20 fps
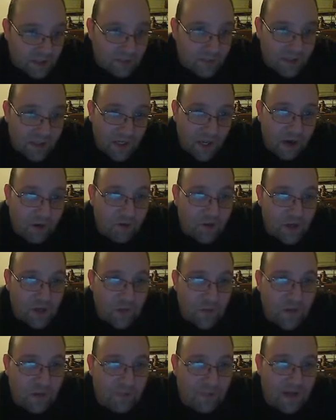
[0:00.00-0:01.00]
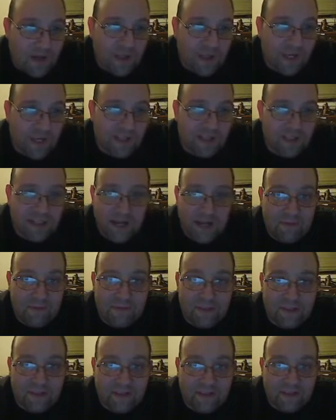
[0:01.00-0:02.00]
But no human being can tame
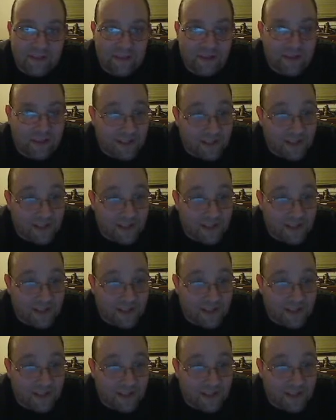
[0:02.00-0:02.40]
the tongue.